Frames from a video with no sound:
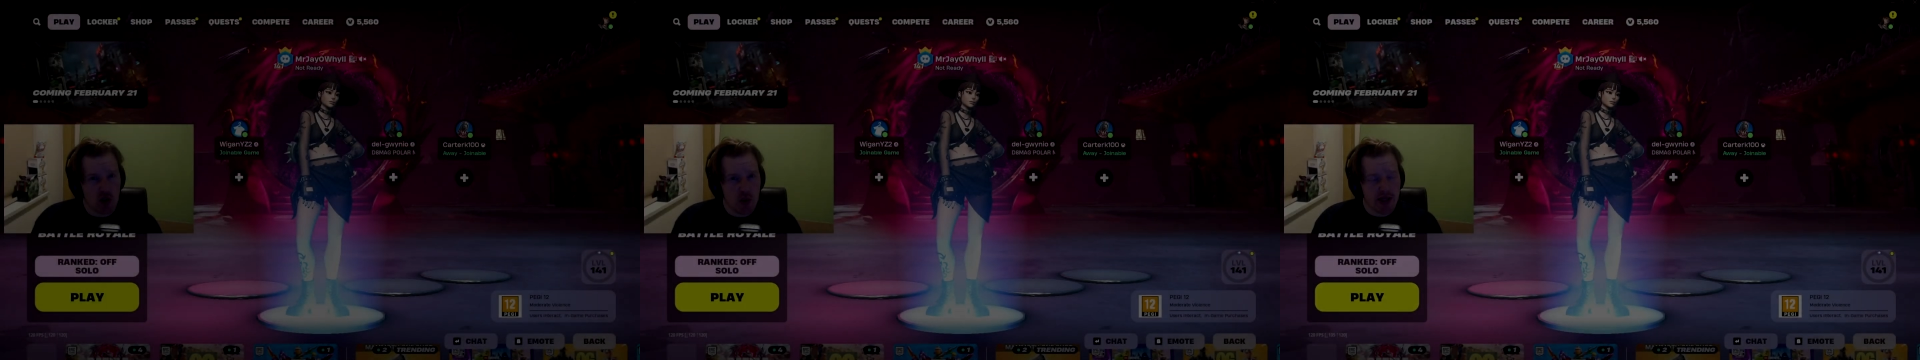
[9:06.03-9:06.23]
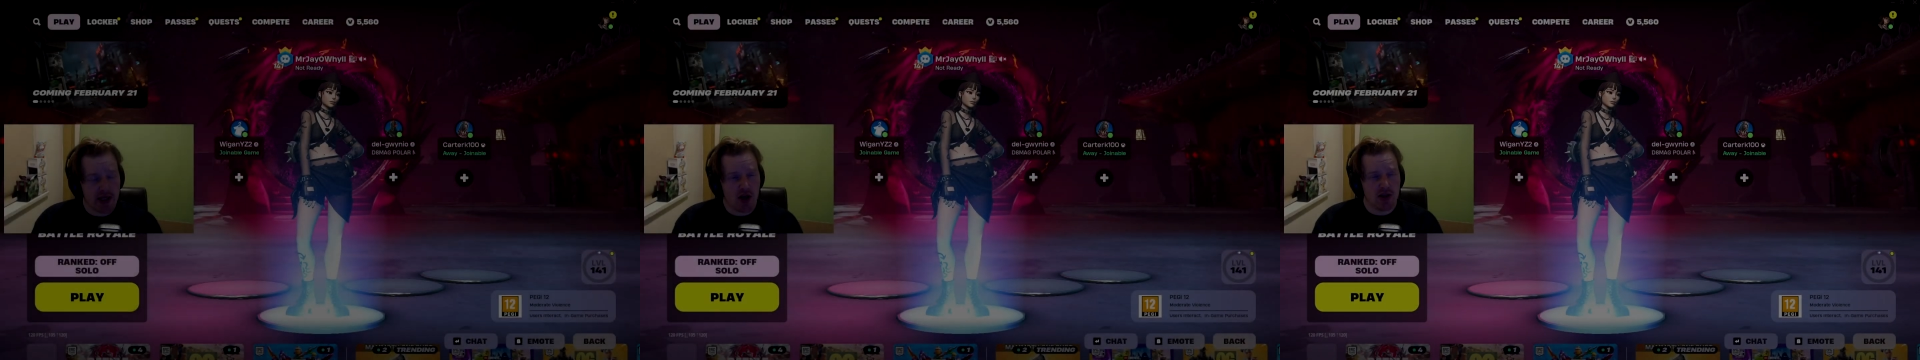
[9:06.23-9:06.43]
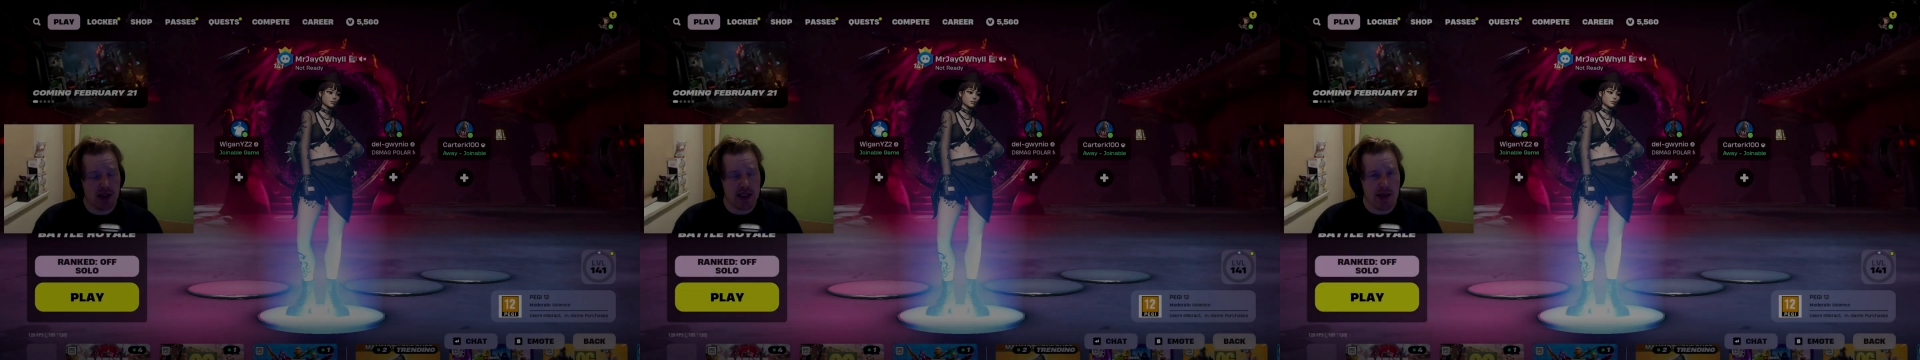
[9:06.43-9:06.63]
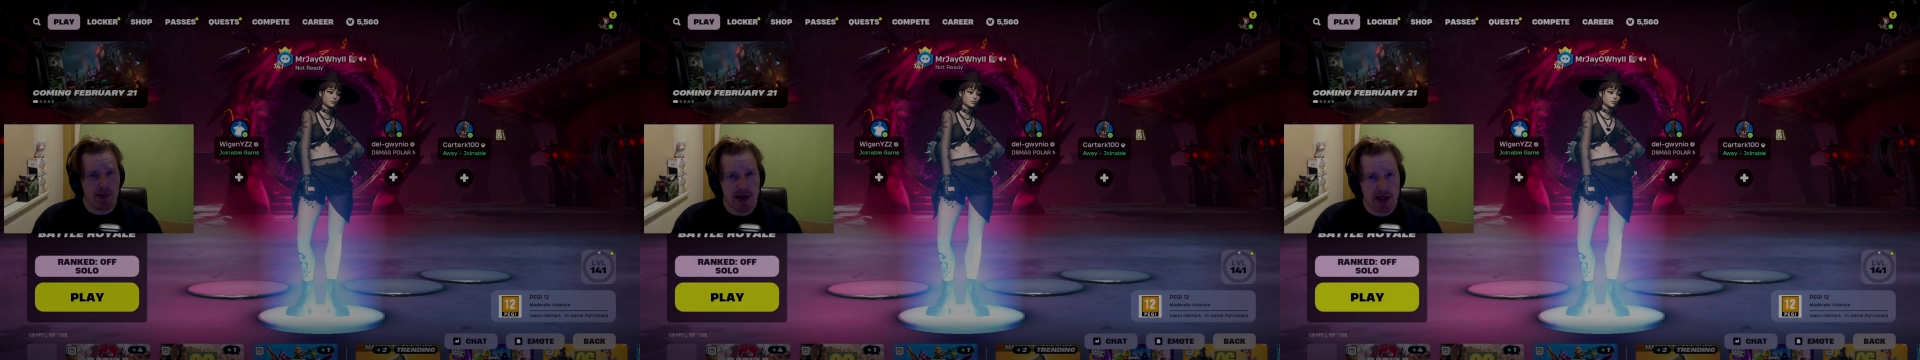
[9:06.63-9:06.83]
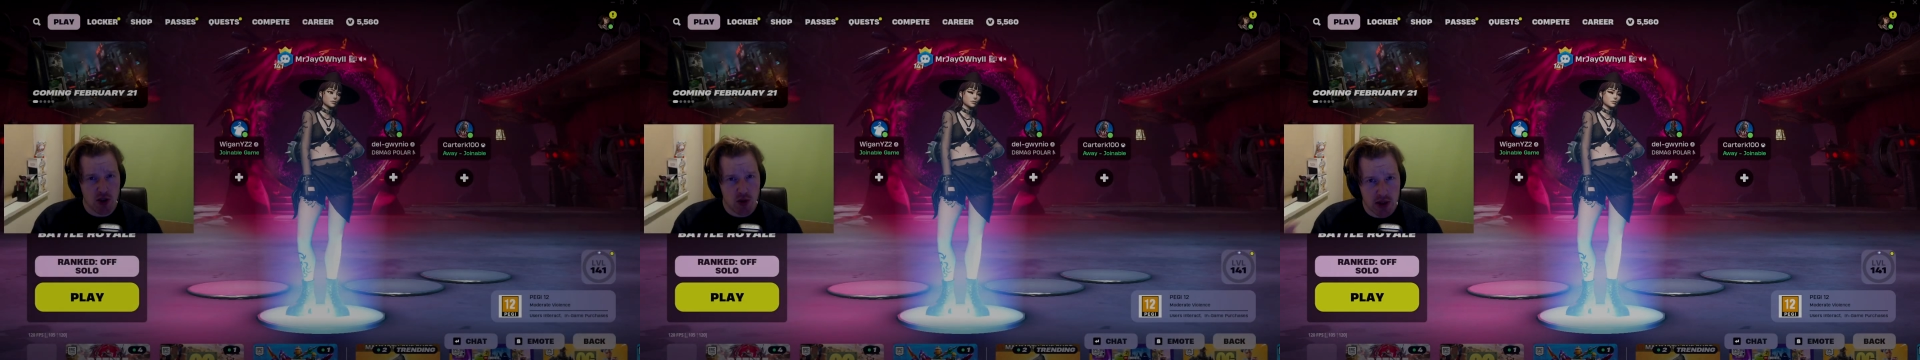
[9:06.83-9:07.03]
the content,
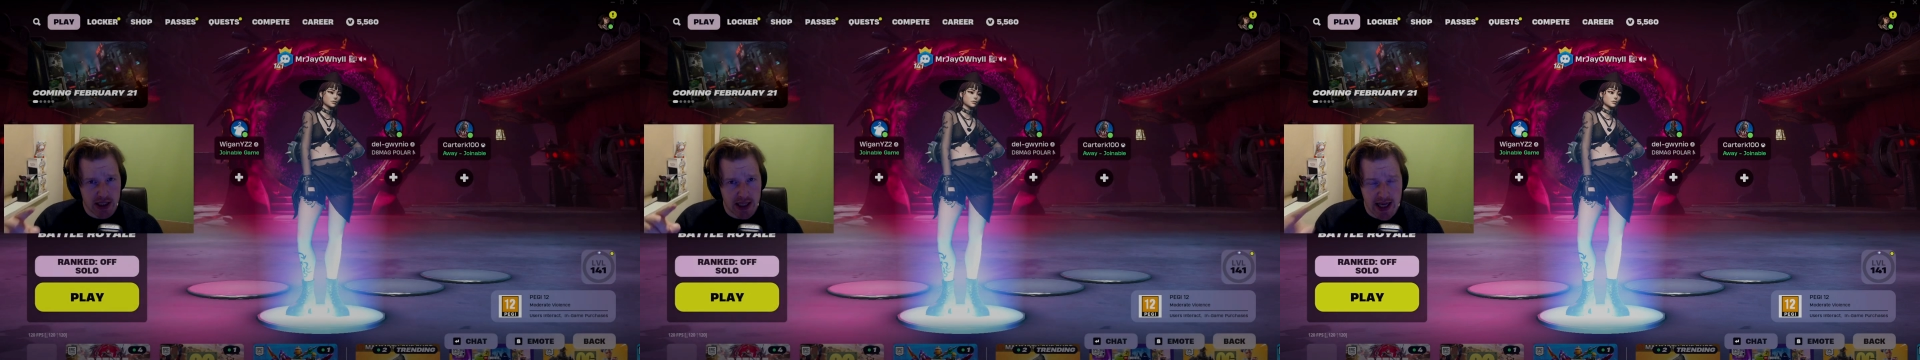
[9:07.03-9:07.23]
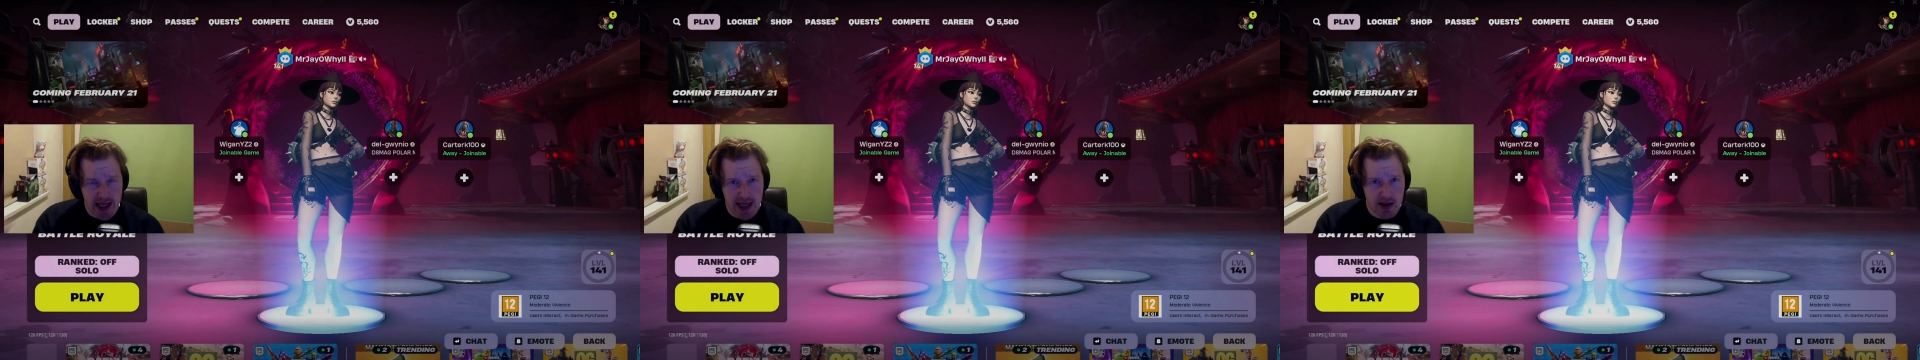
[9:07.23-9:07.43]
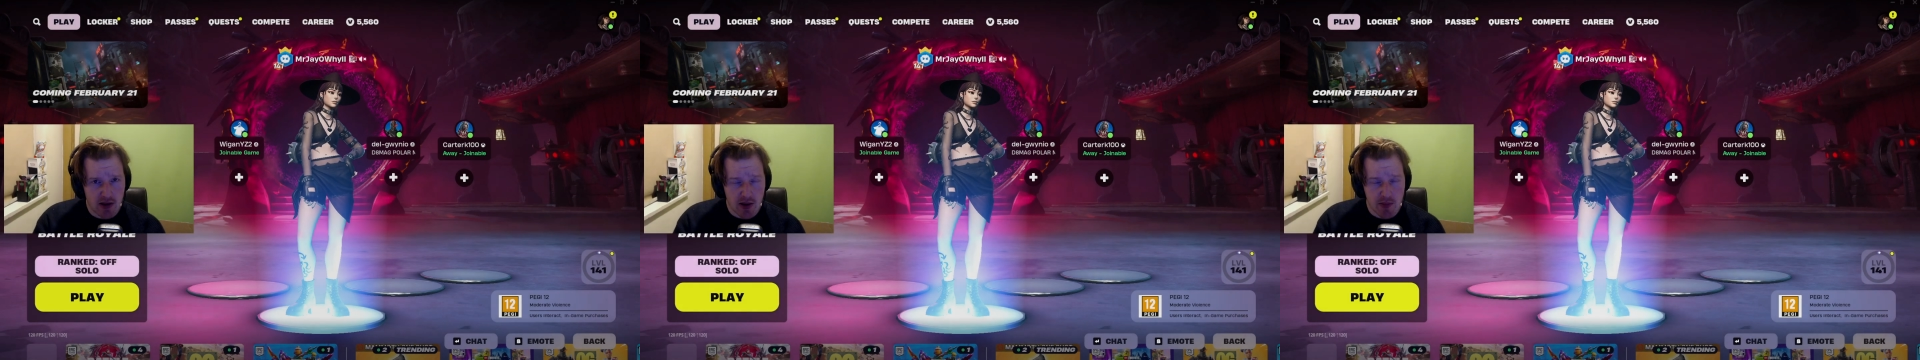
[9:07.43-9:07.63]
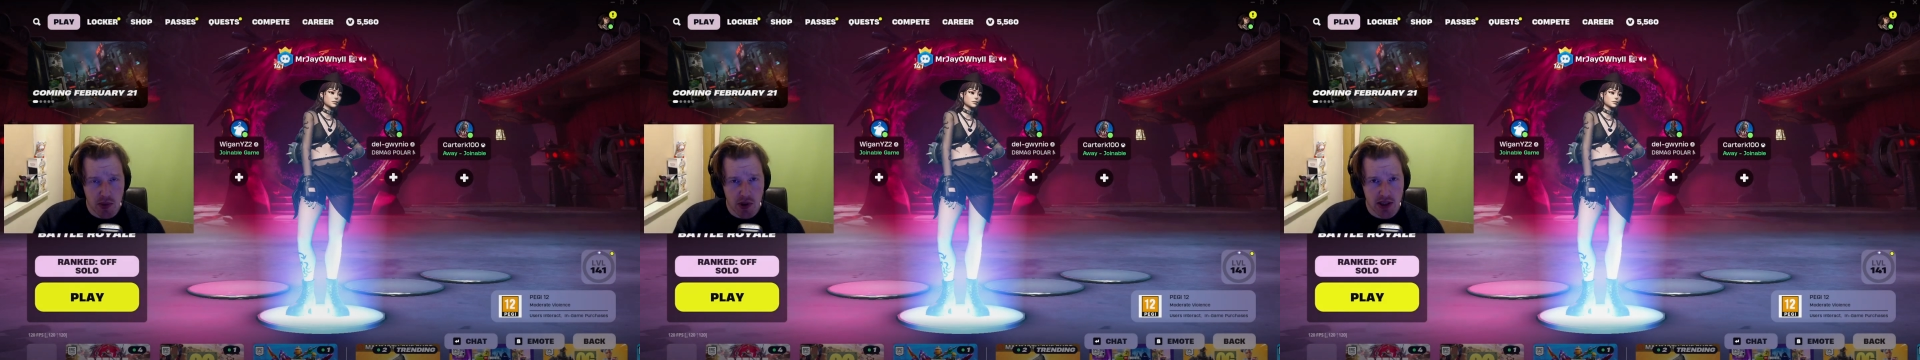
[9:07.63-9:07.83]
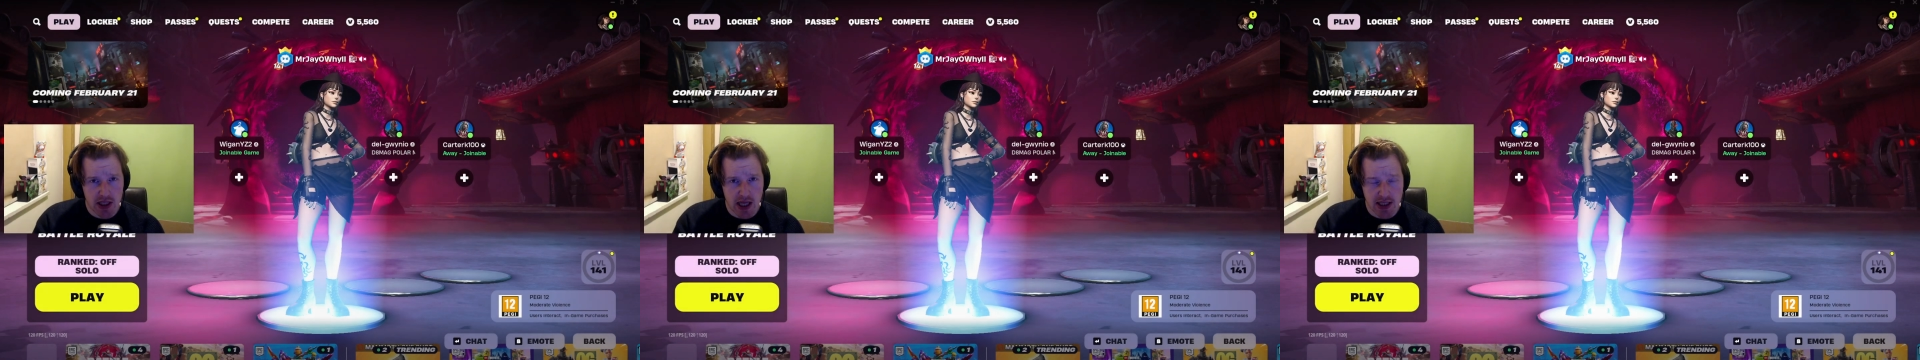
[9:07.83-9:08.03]
make sure to hit that like
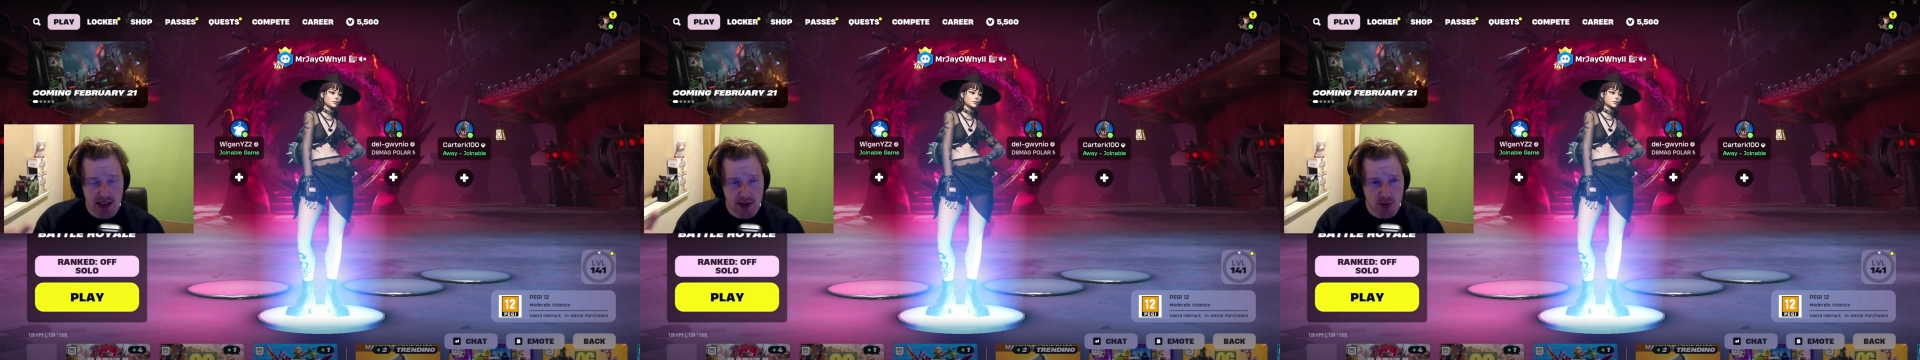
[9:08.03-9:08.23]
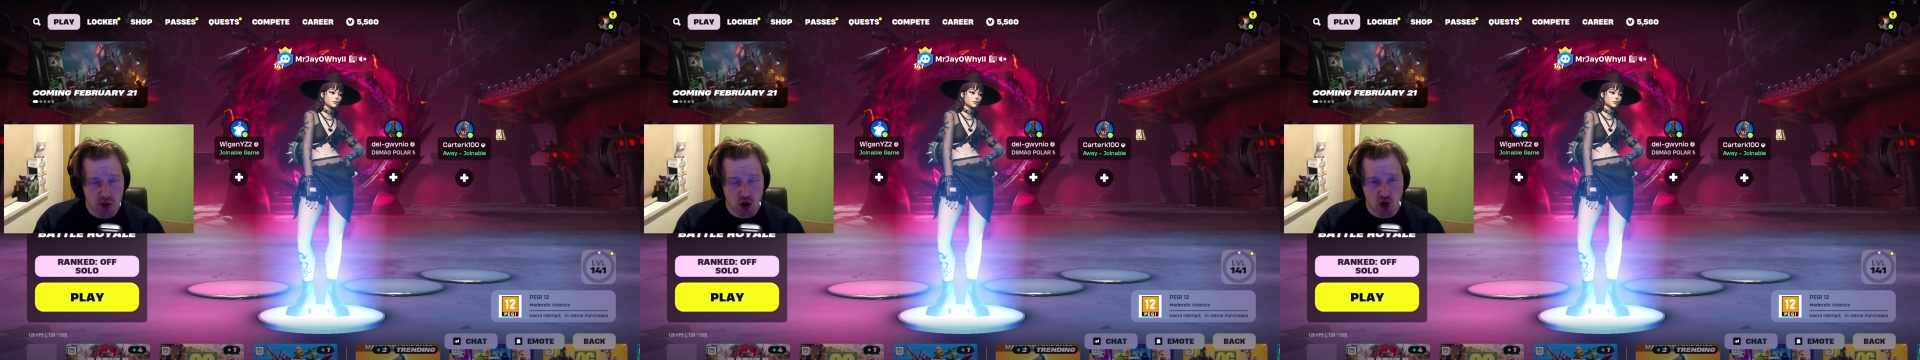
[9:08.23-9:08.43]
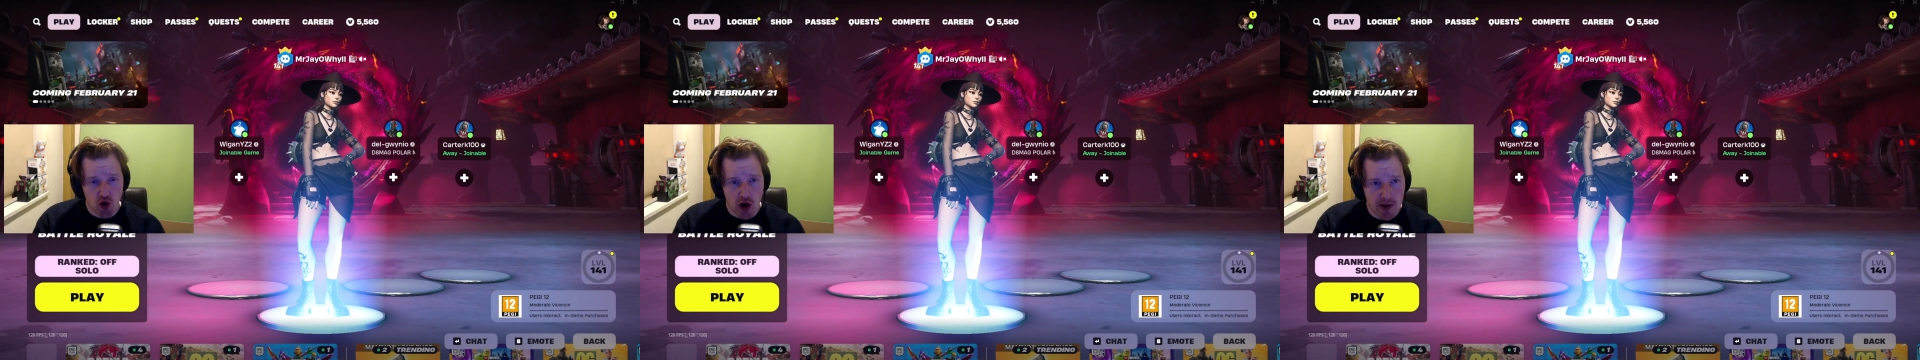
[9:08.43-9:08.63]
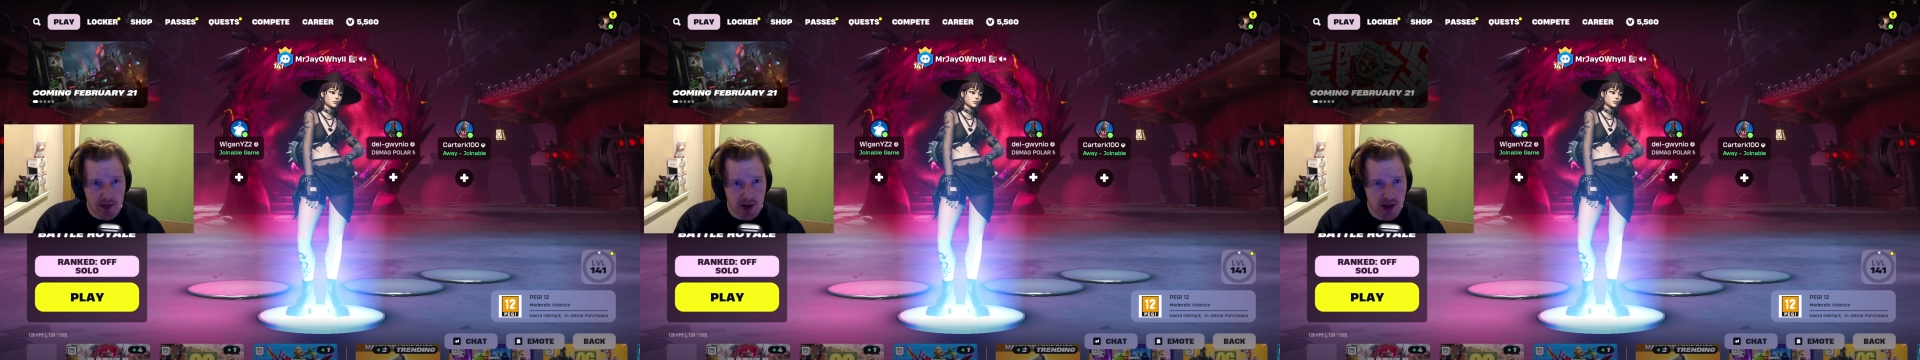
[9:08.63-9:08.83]
button and subscribe